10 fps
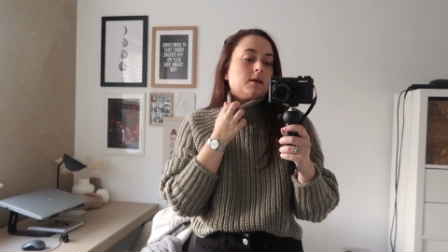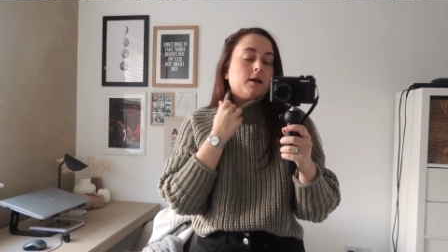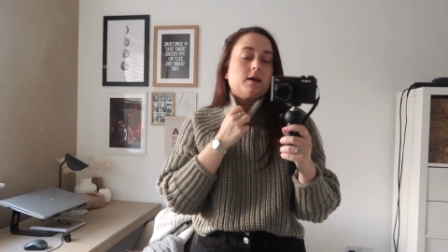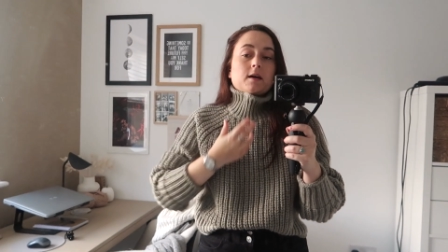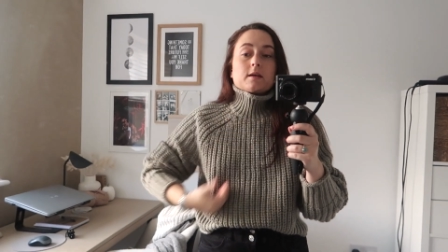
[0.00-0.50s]

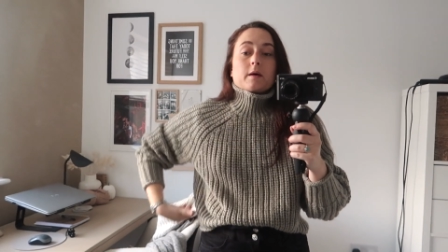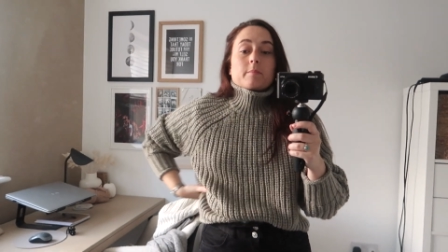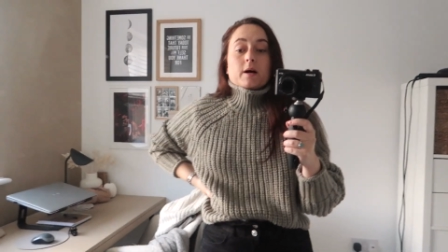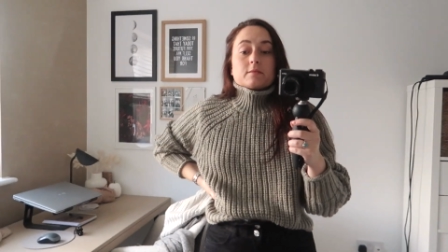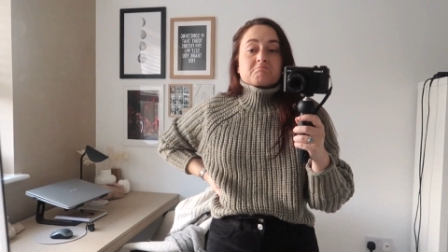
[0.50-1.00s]
Uh, yeah,
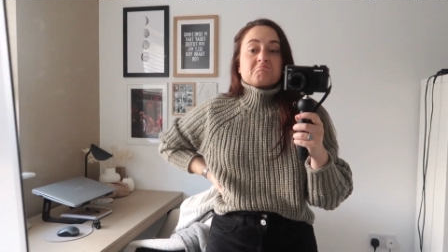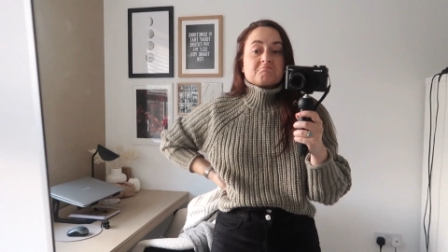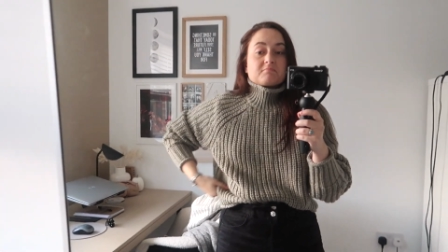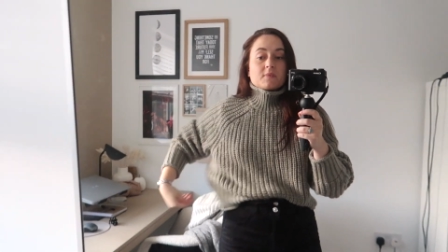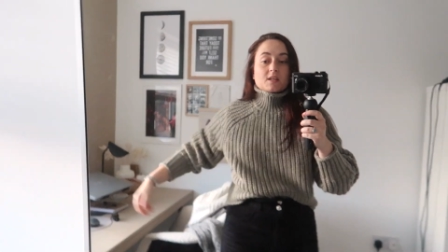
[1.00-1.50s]
but
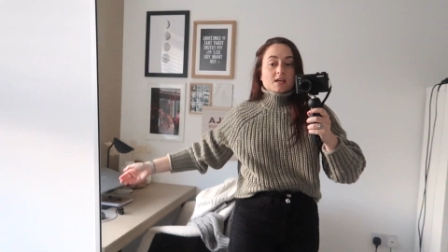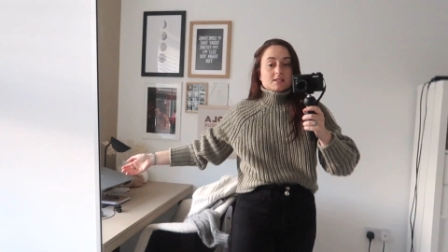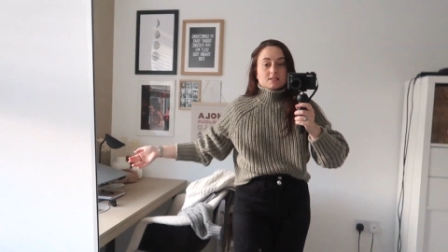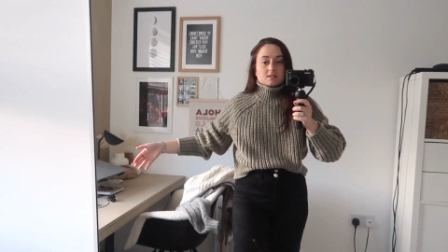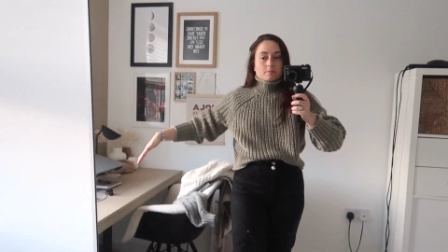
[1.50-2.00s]

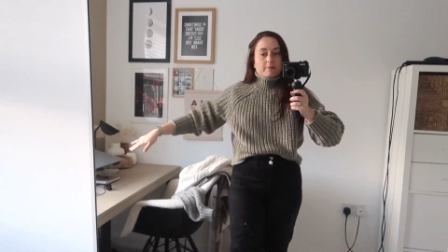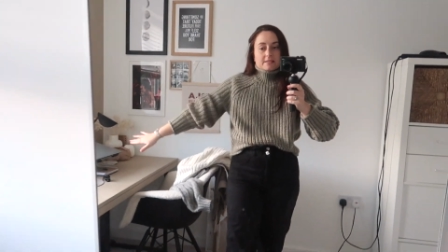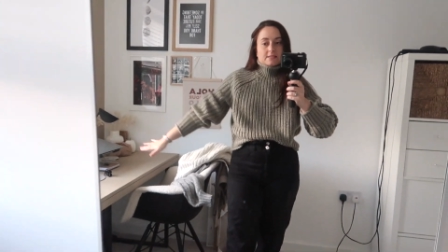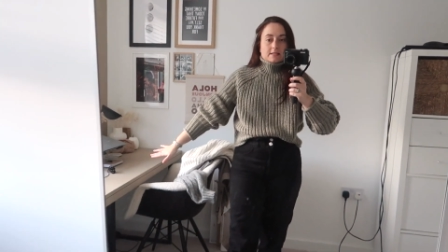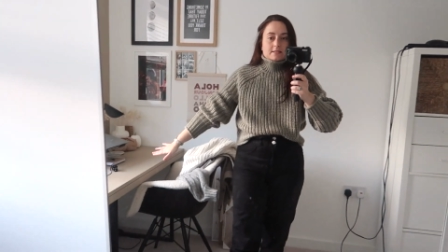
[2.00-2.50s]
it's
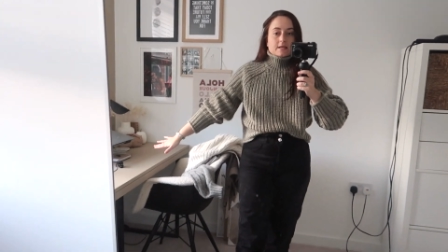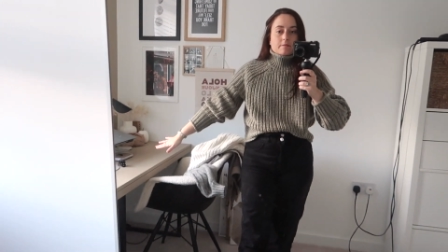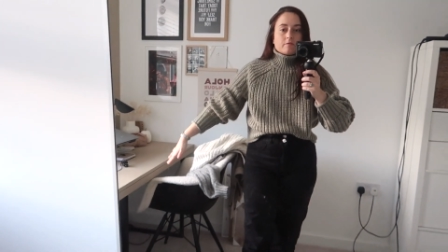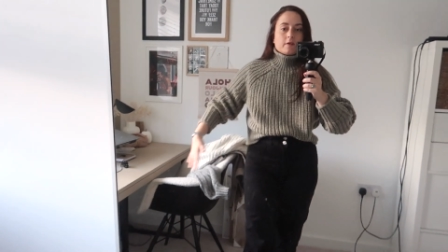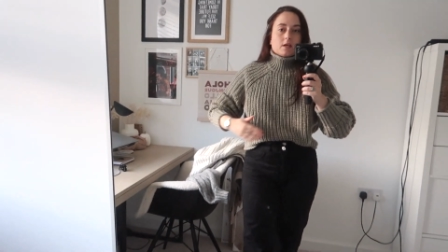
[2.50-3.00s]
basically the
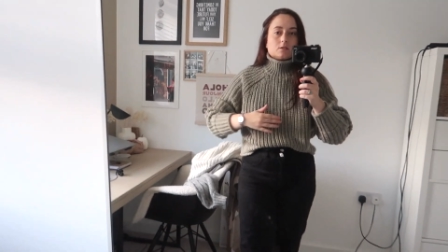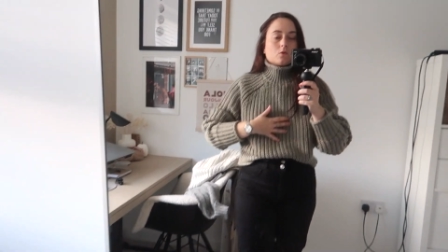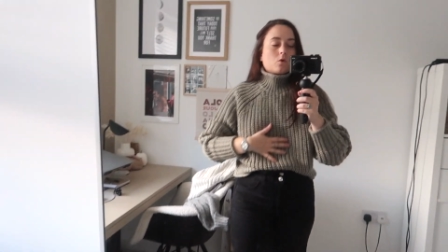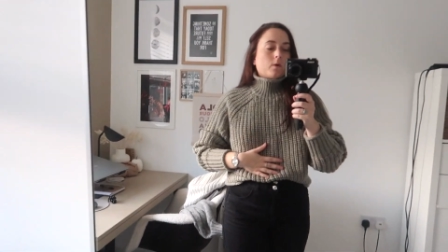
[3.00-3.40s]
same fit. It's not